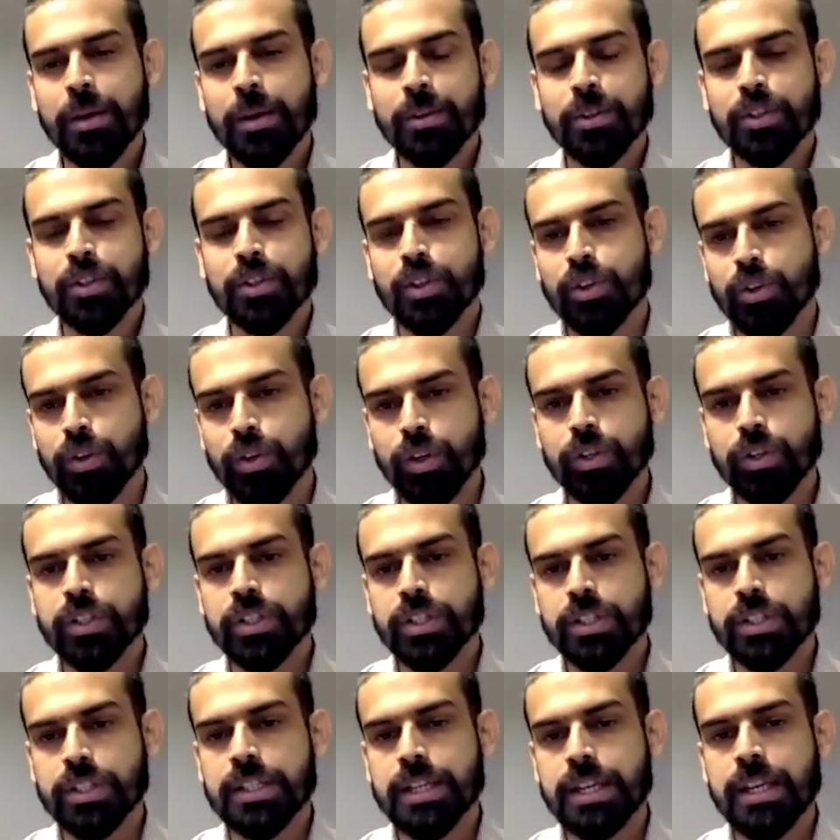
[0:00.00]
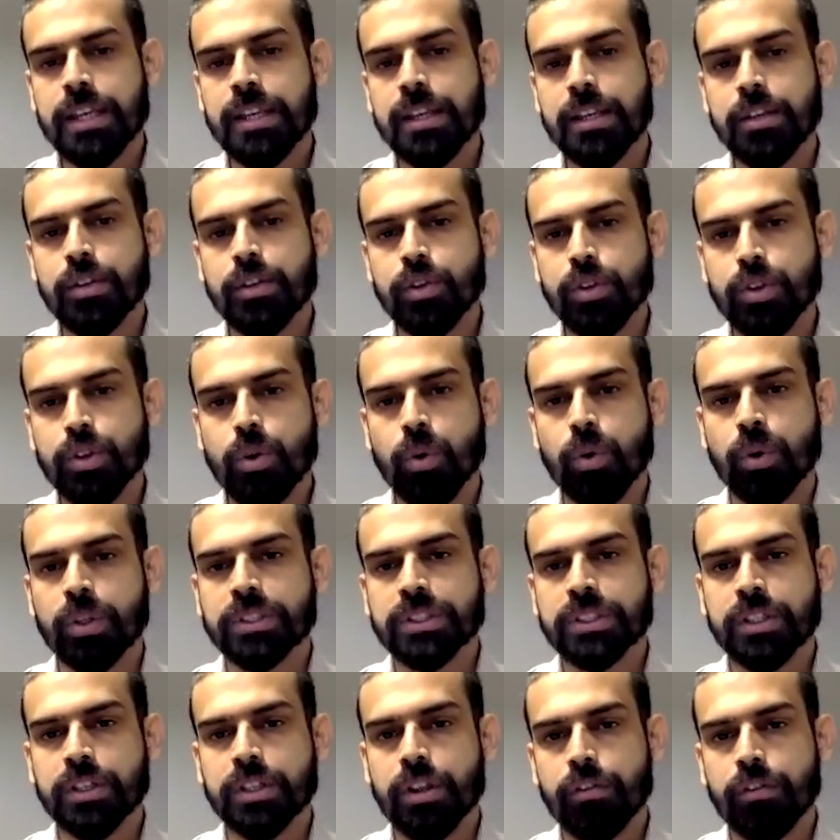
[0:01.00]
So do you
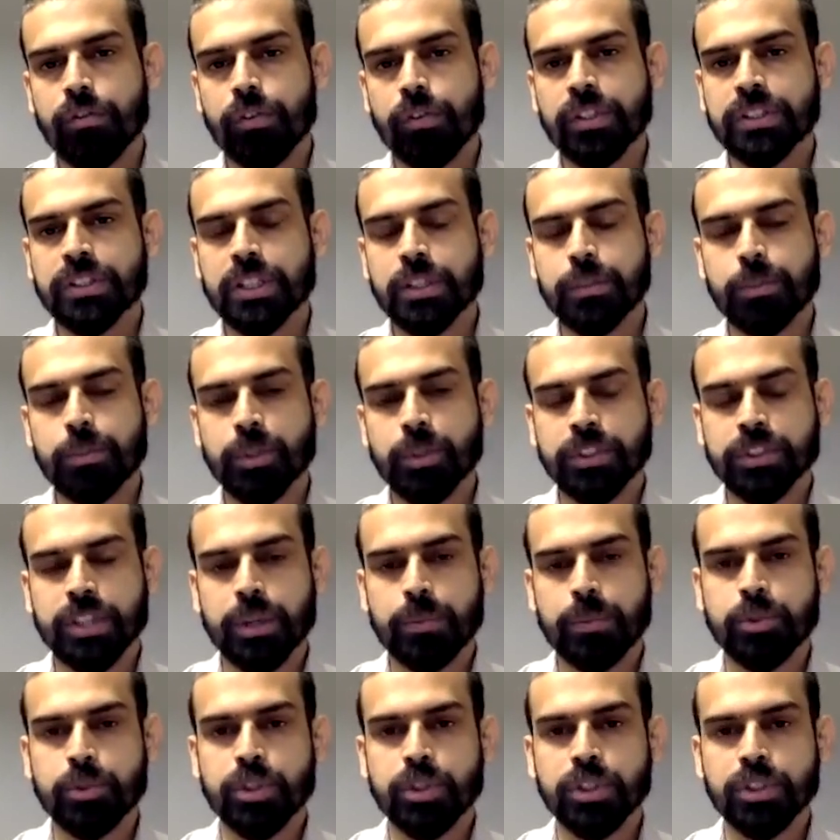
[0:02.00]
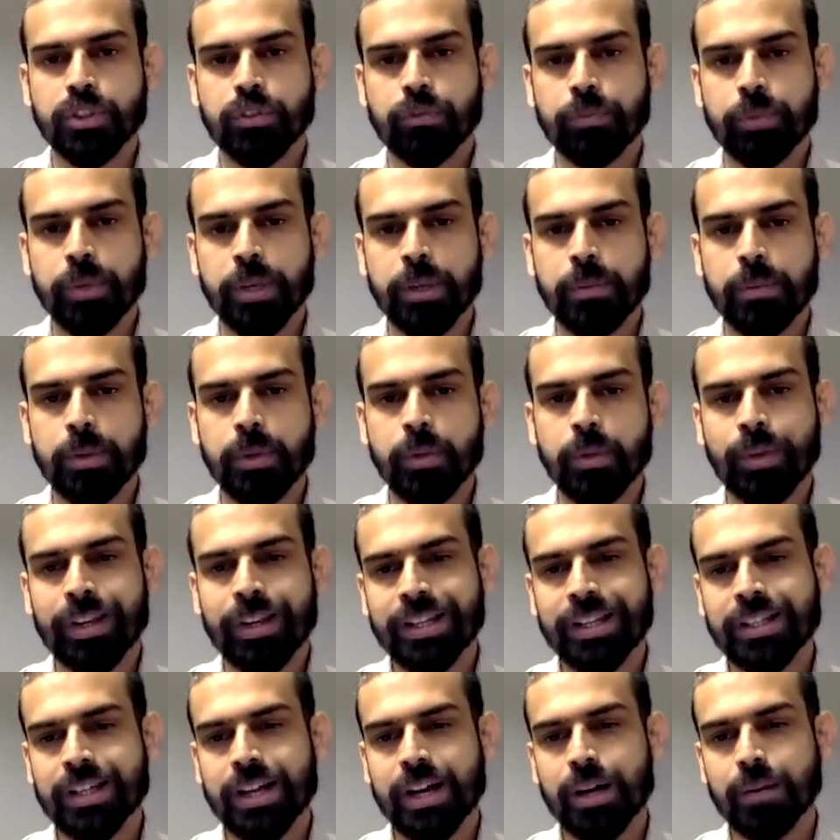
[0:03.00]
notice the difference in perceptions of people when
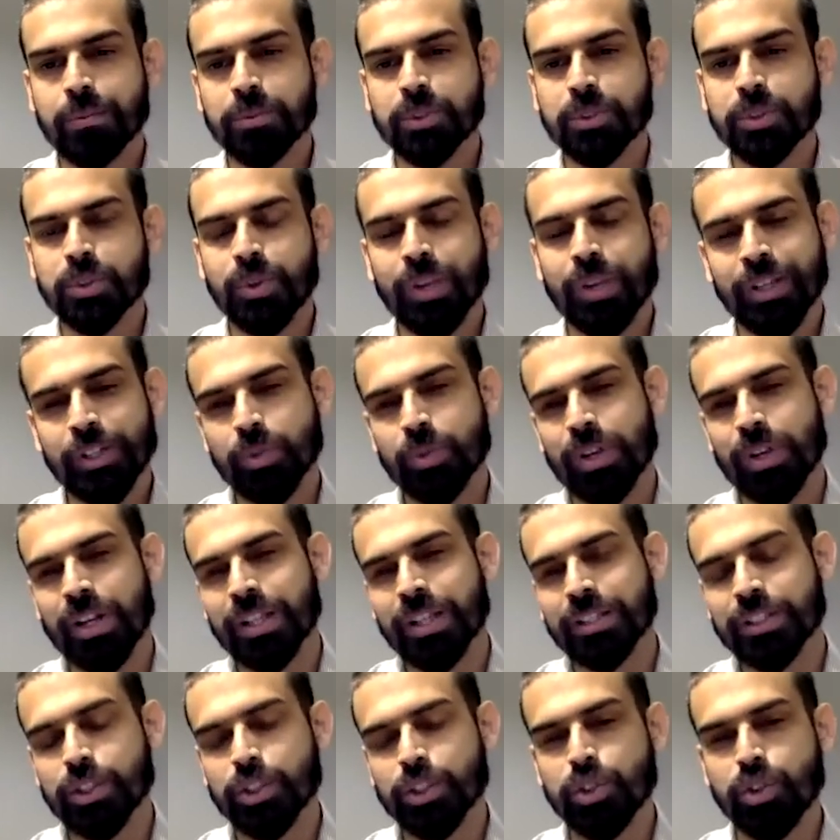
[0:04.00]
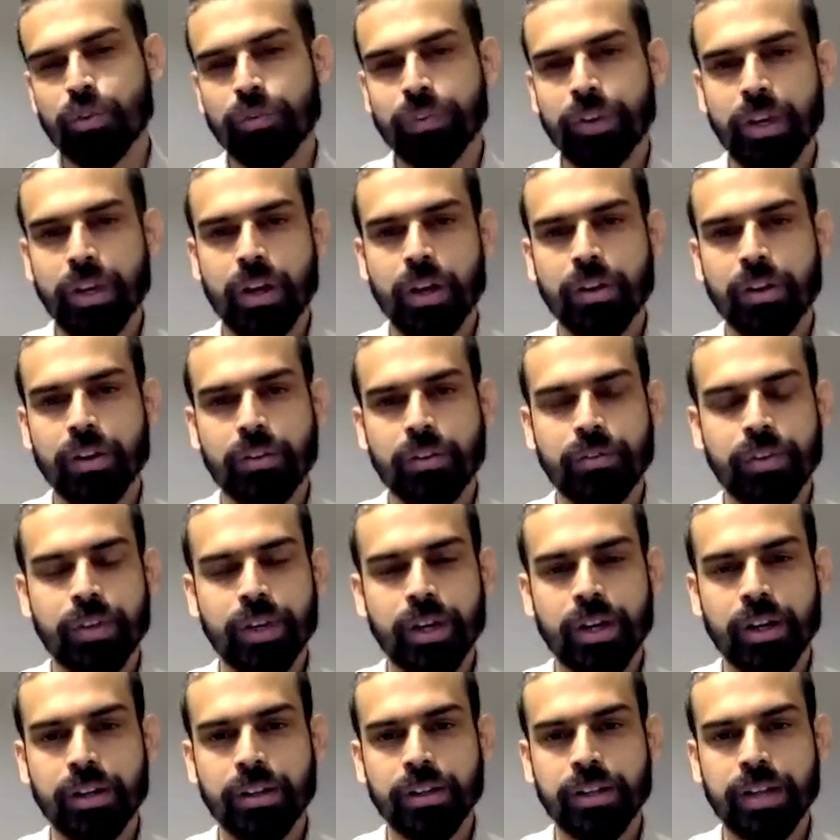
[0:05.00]
it comes to utilization of AR and
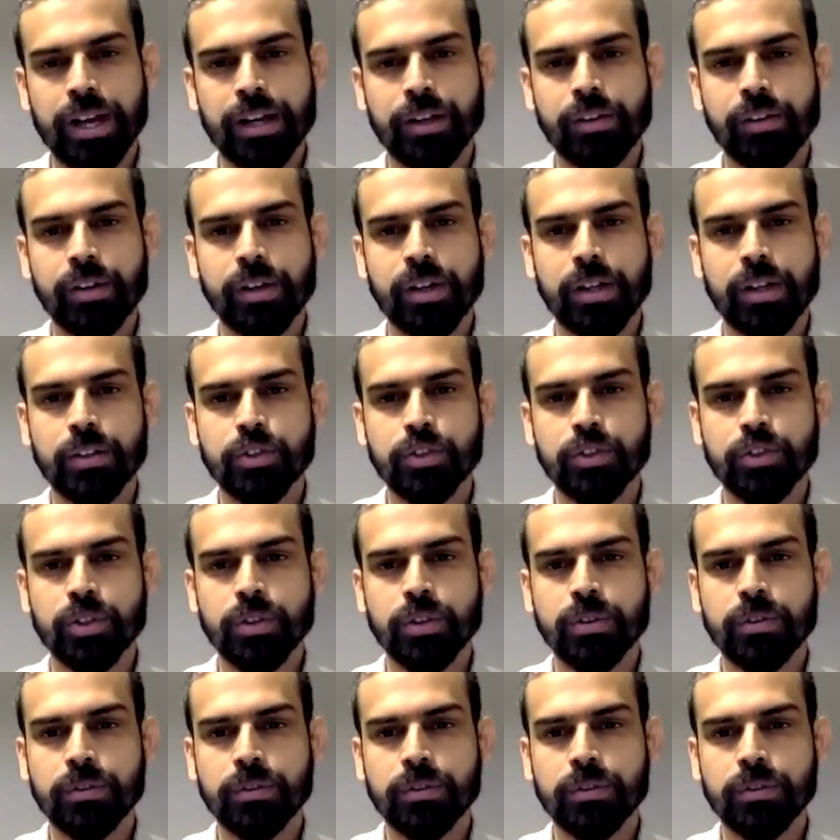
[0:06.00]
VR in agriculture?